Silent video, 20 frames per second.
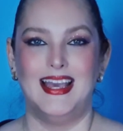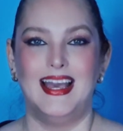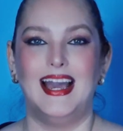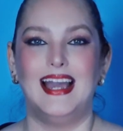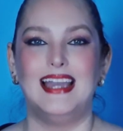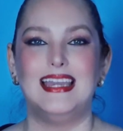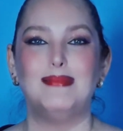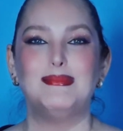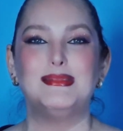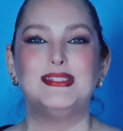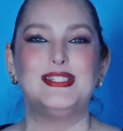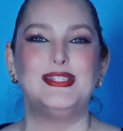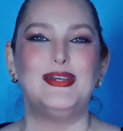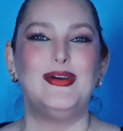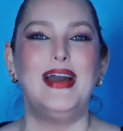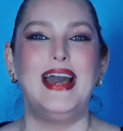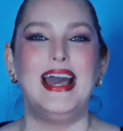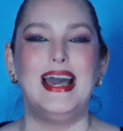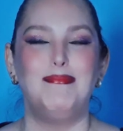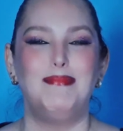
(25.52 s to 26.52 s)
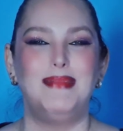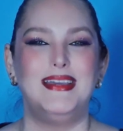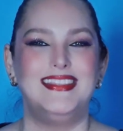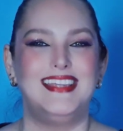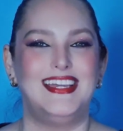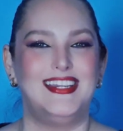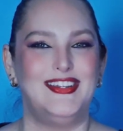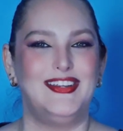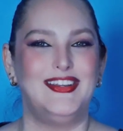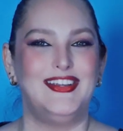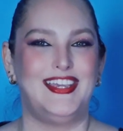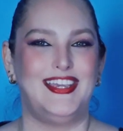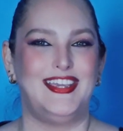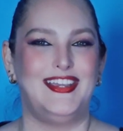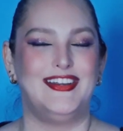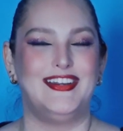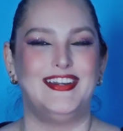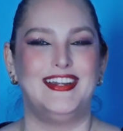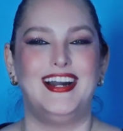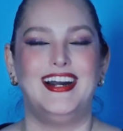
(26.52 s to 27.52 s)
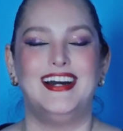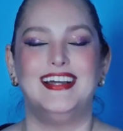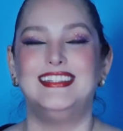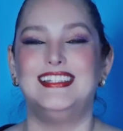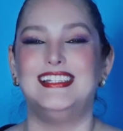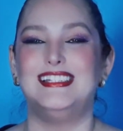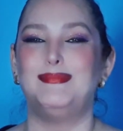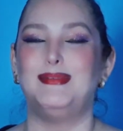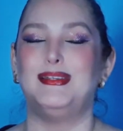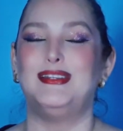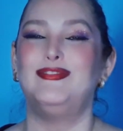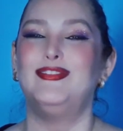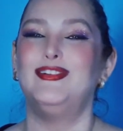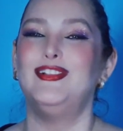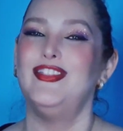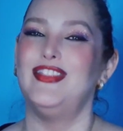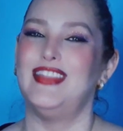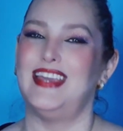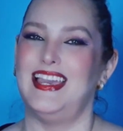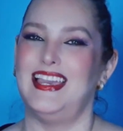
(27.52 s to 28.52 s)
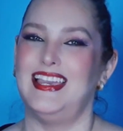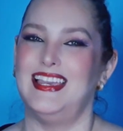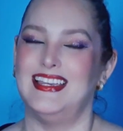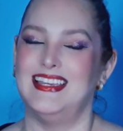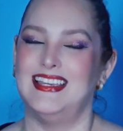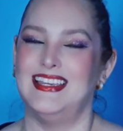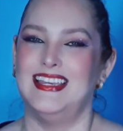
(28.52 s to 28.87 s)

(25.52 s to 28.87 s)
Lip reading: I am so happy that you're here on this beautiful day